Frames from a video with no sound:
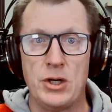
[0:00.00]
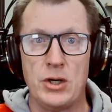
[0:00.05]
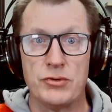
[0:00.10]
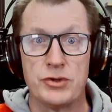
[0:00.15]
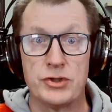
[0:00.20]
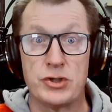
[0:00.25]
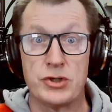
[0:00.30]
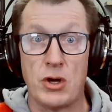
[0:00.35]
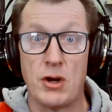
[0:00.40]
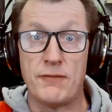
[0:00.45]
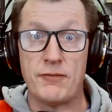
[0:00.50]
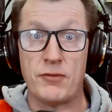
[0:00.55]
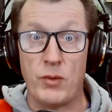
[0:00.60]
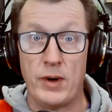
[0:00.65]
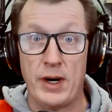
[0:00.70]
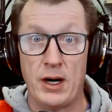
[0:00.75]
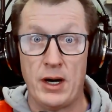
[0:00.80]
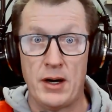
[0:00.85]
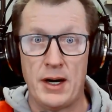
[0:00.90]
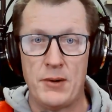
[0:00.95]

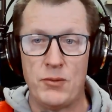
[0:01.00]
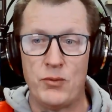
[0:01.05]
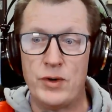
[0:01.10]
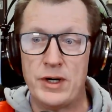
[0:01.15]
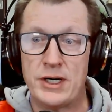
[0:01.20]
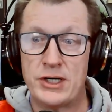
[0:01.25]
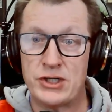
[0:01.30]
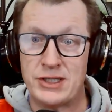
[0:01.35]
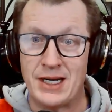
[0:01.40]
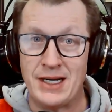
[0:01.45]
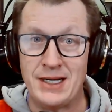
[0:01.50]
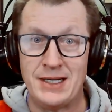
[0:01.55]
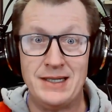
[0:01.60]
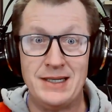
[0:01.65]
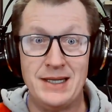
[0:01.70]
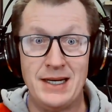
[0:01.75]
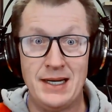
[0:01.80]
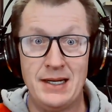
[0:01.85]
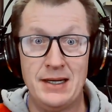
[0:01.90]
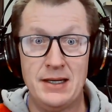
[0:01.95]
software. I wish they
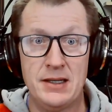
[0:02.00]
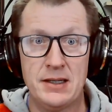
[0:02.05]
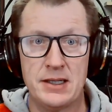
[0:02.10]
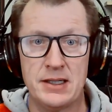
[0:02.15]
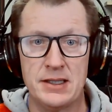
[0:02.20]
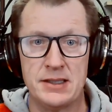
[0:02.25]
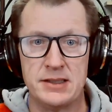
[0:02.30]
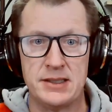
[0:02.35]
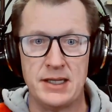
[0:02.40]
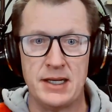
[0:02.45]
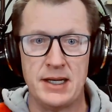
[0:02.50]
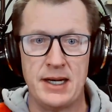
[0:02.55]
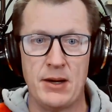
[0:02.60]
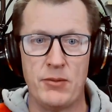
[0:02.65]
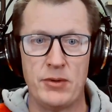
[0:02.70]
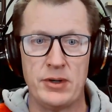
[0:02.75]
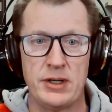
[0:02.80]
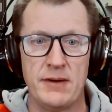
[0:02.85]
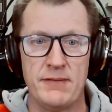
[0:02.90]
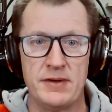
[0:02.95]
did, because then that
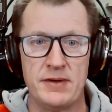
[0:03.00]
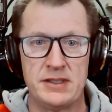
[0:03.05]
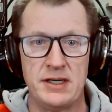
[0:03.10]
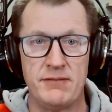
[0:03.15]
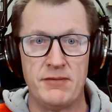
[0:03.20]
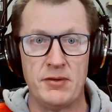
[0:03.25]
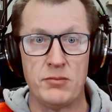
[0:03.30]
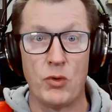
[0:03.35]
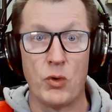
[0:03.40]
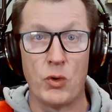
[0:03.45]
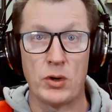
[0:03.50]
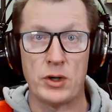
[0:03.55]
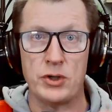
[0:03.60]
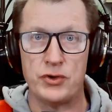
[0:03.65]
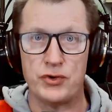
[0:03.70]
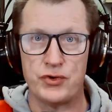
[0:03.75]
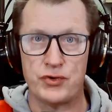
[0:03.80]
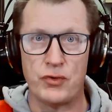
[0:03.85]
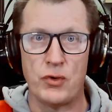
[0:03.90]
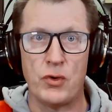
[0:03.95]
would give us even more
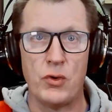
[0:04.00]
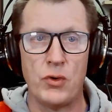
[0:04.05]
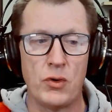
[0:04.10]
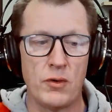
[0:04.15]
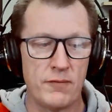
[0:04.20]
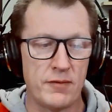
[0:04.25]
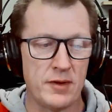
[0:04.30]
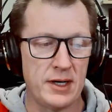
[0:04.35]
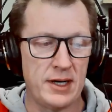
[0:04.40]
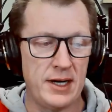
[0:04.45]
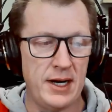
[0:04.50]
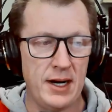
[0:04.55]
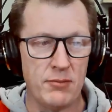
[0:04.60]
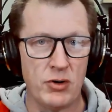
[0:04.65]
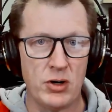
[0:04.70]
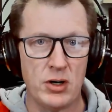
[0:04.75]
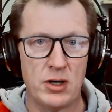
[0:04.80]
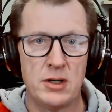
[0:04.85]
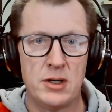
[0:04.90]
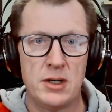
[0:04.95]
control over the
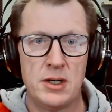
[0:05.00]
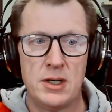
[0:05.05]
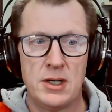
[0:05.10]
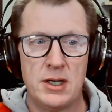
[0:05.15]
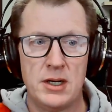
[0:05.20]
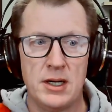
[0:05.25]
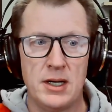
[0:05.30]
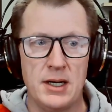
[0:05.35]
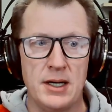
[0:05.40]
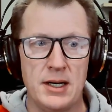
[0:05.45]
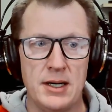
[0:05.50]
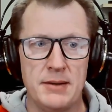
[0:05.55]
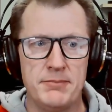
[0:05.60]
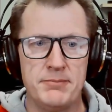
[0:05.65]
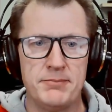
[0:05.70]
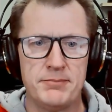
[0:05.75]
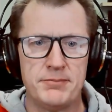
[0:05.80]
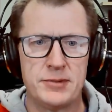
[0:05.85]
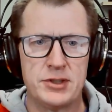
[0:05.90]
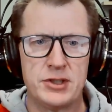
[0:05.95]
camera.
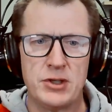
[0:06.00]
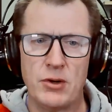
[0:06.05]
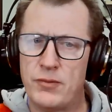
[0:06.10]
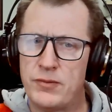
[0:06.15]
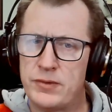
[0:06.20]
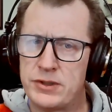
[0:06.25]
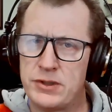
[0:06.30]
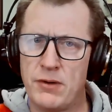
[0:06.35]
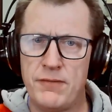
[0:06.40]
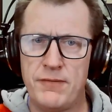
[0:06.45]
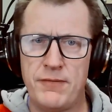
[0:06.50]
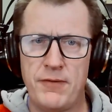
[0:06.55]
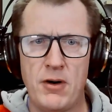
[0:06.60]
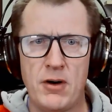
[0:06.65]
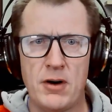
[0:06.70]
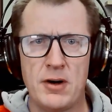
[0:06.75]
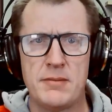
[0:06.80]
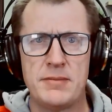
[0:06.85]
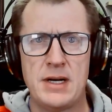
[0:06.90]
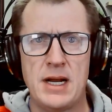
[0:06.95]
So
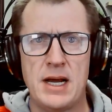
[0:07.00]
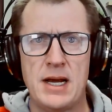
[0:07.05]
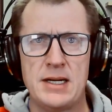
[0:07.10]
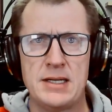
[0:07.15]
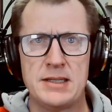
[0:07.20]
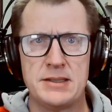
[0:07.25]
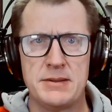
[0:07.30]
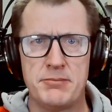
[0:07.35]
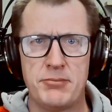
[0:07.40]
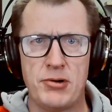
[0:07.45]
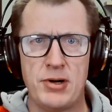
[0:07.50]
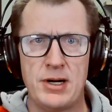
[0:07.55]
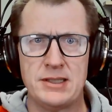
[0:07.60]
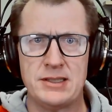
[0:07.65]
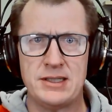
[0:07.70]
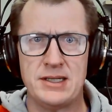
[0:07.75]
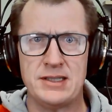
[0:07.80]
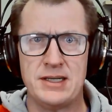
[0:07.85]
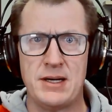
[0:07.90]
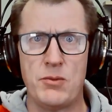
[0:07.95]
far, I'm not as
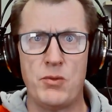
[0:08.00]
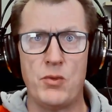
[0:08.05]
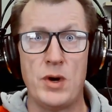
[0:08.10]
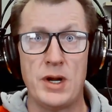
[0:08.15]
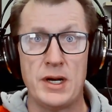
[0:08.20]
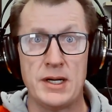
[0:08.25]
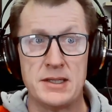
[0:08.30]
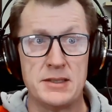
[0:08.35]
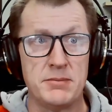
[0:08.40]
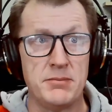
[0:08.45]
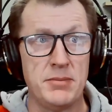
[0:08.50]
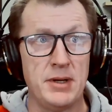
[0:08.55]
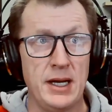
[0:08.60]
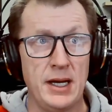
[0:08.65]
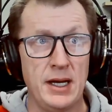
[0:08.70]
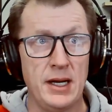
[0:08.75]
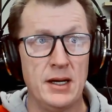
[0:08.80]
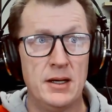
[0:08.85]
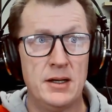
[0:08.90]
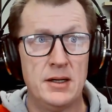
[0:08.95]
impressed as I wanted to
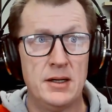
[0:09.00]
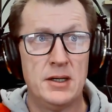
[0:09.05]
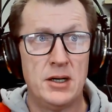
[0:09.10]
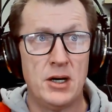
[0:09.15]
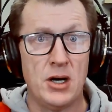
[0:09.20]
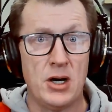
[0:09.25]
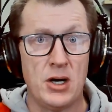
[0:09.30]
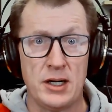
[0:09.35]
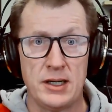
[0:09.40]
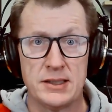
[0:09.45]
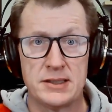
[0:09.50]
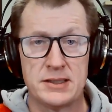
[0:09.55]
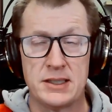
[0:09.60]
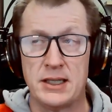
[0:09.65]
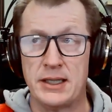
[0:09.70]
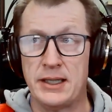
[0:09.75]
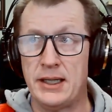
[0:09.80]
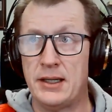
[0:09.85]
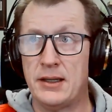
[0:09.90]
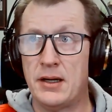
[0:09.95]
be,
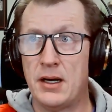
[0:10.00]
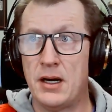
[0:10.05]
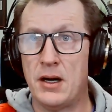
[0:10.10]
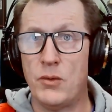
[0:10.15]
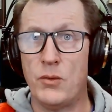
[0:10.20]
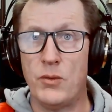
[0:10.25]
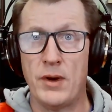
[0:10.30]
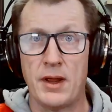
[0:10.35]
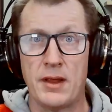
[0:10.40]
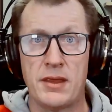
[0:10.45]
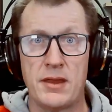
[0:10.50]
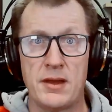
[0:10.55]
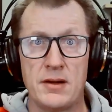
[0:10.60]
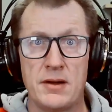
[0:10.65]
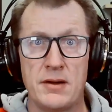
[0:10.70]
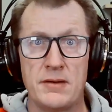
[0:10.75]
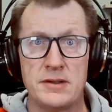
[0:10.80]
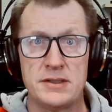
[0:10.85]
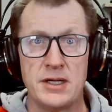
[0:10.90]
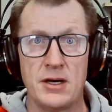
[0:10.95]
honestly, with
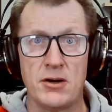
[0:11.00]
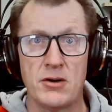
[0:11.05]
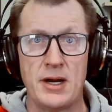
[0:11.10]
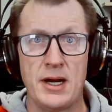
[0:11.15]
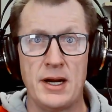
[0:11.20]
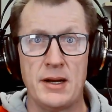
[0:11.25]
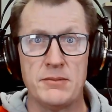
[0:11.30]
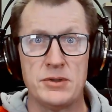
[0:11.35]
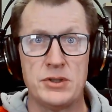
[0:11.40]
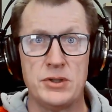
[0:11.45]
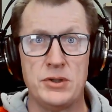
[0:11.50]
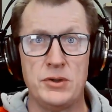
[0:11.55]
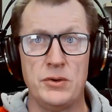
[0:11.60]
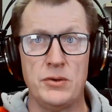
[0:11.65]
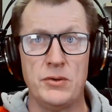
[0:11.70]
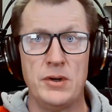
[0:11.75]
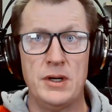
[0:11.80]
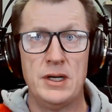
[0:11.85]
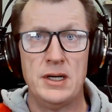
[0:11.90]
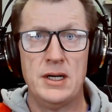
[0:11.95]
CineCam
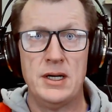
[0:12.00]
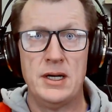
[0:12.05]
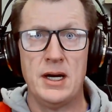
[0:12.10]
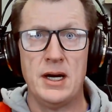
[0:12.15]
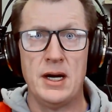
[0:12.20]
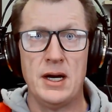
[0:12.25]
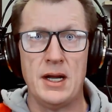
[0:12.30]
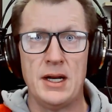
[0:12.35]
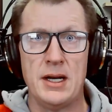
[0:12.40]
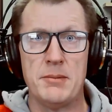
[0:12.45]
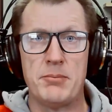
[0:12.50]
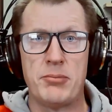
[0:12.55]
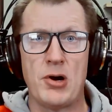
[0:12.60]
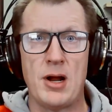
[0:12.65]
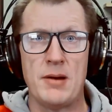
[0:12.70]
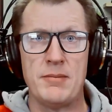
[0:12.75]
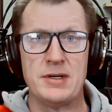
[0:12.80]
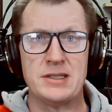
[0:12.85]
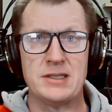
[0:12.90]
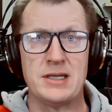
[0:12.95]
2. It
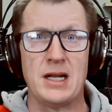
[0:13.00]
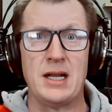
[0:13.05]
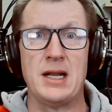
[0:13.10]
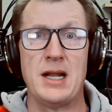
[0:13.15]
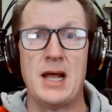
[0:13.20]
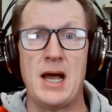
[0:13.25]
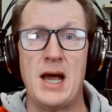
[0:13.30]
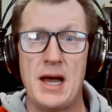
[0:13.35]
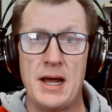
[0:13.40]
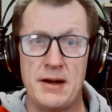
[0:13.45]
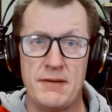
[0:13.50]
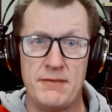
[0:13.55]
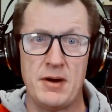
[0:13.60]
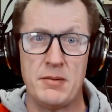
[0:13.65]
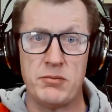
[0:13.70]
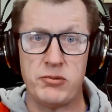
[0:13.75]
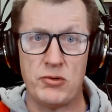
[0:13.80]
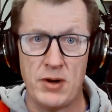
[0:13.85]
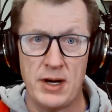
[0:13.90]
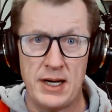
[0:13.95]
promised a lot of
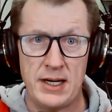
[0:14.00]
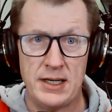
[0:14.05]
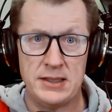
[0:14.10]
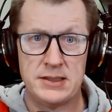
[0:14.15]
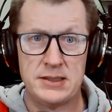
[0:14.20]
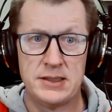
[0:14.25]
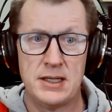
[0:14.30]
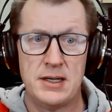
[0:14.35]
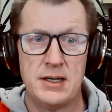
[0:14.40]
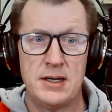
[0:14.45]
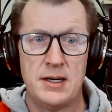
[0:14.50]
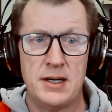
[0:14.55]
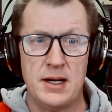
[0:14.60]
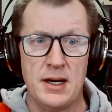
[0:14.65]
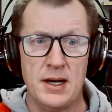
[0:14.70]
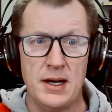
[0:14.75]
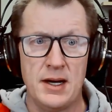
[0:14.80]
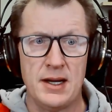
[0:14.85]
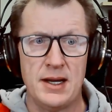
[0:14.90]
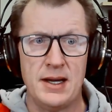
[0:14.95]
upgrades.
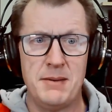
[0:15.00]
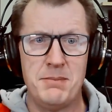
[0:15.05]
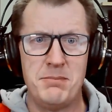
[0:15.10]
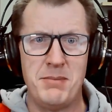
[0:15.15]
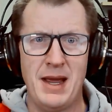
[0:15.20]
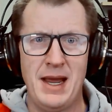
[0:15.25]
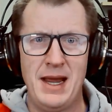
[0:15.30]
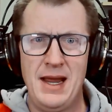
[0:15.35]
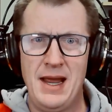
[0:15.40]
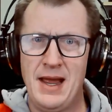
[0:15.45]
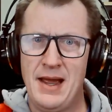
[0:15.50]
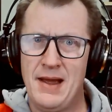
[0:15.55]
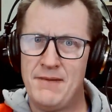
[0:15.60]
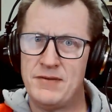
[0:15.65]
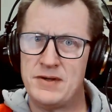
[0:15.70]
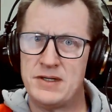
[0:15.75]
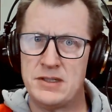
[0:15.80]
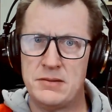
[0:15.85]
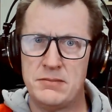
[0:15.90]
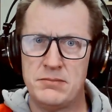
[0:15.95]
It may
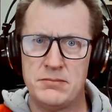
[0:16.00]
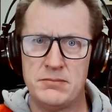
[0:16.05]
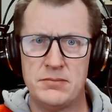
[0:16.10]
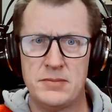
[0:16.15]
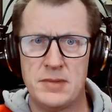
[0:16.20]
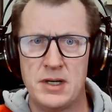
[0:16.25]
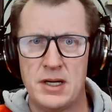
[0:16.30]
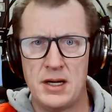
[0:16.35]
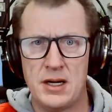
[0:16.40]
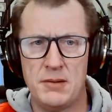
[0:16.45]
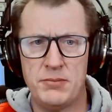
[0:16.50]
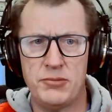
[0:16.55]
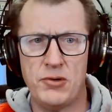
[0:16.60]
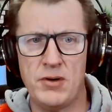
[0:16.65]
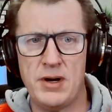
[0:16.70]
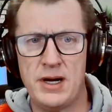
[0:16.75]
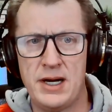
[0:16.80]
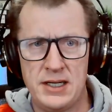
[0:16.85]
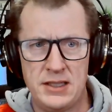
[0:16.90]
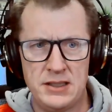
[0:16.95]
have some
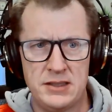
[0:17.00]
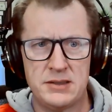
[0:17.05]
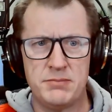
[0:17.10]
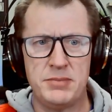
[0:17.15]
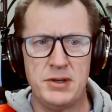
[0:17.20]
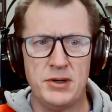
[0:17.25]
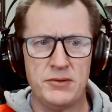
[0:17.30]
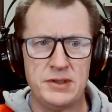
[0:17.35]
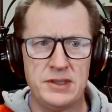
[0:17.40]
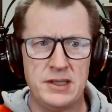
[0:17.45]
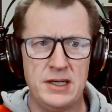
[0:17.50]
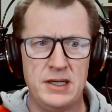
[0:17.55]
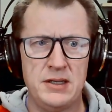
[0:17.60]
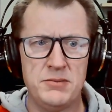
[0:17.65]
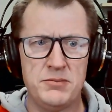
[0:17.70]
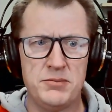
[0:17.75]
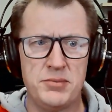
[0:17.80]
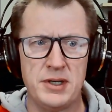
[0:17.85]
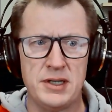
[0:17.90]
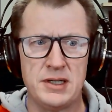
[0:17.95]
upgrades built
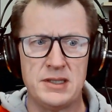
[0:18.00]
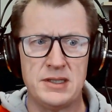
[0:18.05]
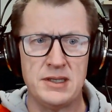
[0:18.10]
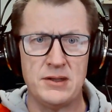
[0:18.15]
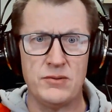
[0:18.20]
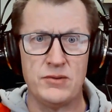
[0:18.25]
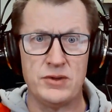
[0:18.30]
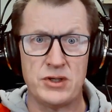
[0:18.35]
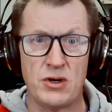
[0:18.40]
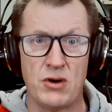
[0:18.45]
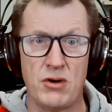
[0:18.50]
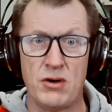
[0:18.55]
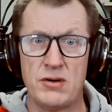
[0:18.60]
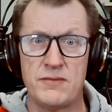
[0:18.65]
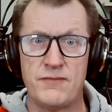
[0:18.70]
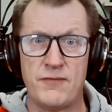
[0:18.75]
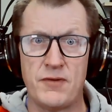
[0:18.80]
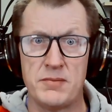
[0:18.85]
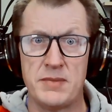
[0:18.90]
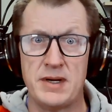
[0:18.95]
in, but it was
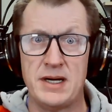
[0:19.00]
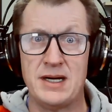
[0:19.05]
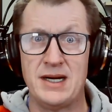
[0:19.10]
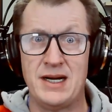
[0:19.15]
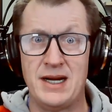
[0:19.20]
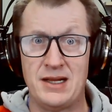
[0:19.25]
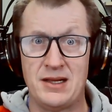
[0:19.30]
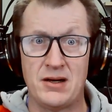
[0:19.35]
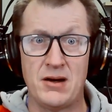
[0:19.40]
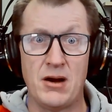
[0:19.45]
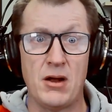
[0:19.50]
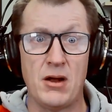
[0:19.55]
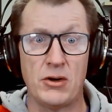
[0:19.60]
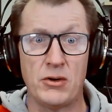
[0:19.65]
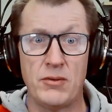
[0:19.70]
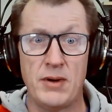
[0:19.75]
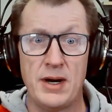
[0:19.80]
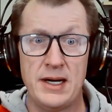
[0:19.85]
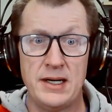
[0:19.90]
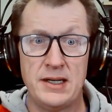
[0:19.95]
hard for me to get the
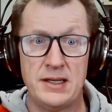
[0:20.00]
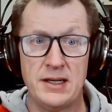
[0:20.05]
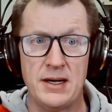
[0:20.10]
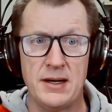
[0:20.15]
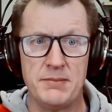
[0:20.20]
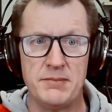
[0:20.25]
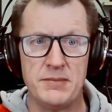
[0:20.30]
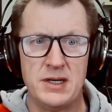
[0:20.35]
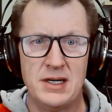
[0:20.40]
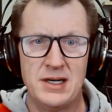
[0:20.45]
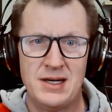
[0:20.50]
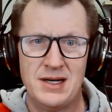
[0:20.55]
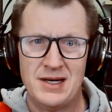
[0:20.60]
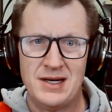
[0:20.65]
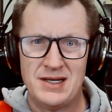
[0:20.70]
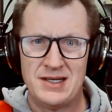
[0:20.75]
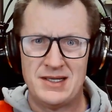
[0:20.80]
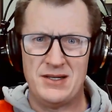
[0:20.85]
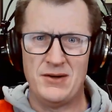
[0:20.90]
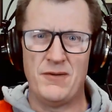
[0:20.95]
color right, and I'm
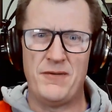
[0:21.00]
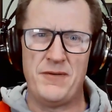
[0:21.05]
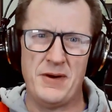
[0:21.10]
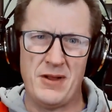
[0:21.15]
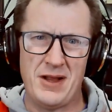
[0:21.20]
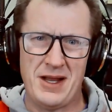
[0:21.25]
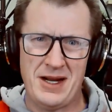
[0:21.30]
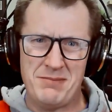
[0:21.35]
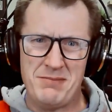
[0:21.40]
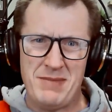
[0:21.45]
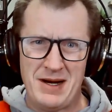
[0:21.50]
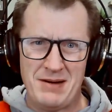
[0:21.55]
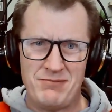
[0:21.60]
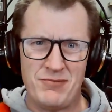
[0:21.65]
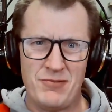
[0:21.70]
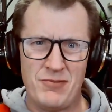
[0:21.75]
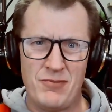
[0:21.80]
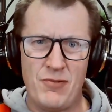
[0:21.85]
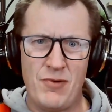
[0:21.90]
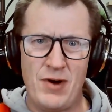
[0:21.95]
still feel like my
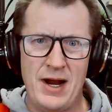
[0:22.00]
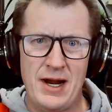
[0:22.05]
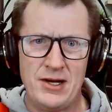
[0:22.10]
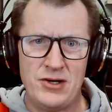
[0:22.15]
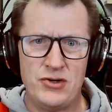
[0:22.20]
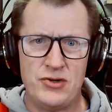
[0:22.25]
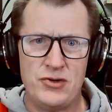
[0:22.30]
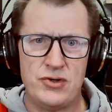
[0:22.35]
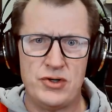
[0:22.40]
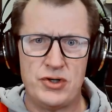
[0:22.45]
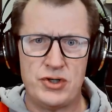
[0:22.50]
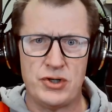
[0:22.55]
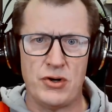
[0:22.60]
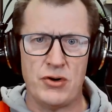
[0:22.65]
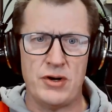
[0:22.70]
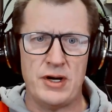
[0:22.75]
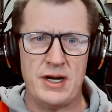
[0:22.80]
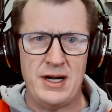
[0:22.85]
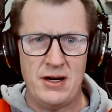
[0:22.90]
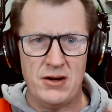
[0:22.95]
red
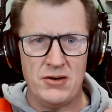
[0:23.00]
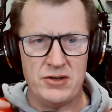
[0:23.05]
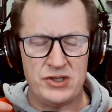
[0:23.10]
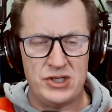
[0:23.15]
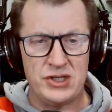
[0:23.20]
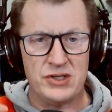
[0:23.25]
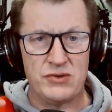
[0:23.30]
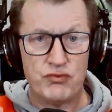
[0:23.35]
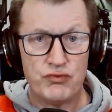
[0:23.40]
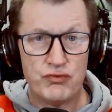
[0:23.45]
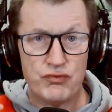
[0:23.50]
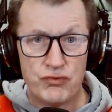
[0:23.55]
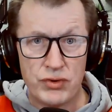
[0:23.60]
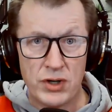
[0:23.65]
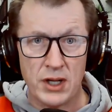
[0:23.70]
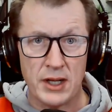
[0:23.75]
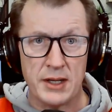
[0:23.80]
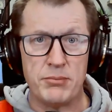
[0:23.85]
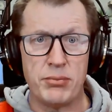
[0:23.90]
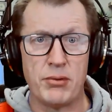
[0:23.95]
shirt here is just
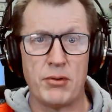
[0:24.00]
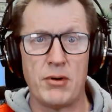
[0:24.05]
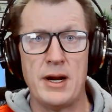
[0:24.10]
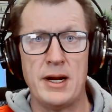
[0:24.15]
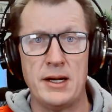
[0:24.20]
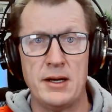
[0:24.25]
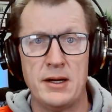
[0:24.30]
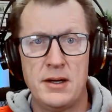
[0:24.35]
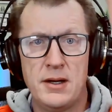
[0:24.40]
really bright.